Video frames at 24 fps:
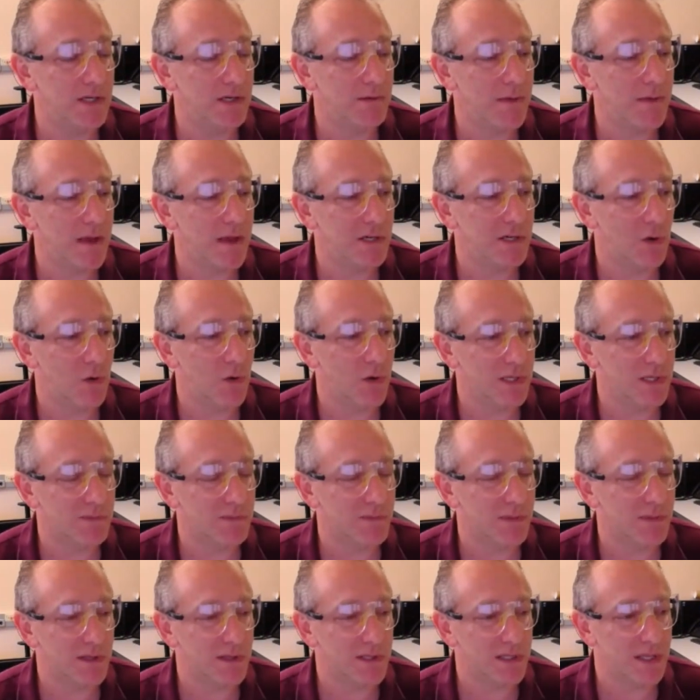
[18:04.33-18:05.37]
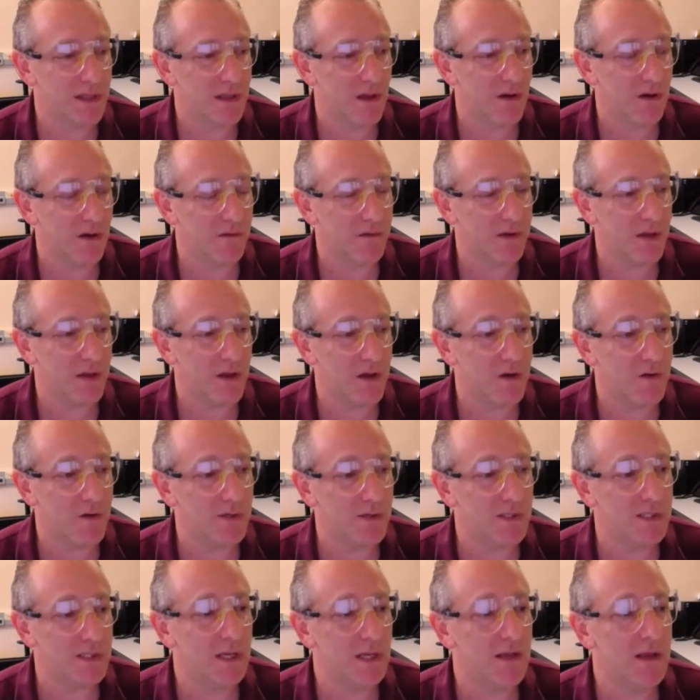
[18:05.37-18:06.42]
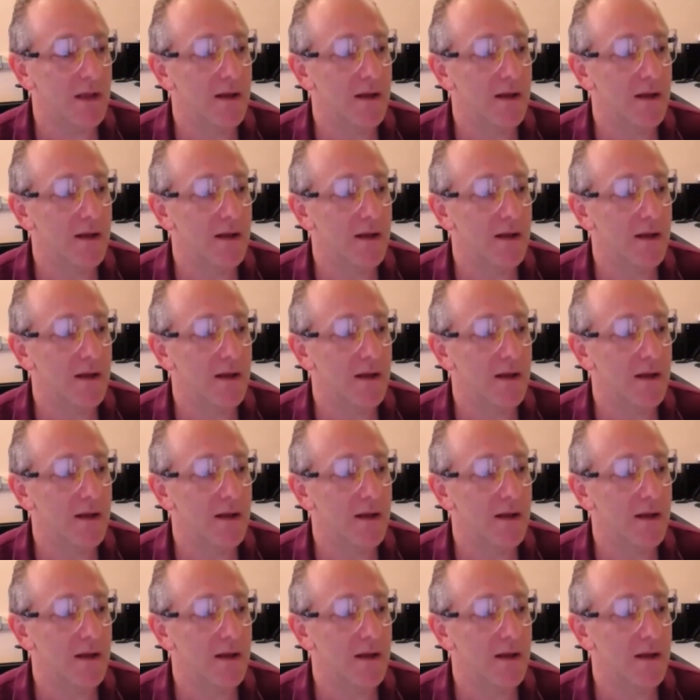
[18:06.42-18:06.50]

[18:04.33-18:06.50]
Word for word: major oil spills in the Gulf Coast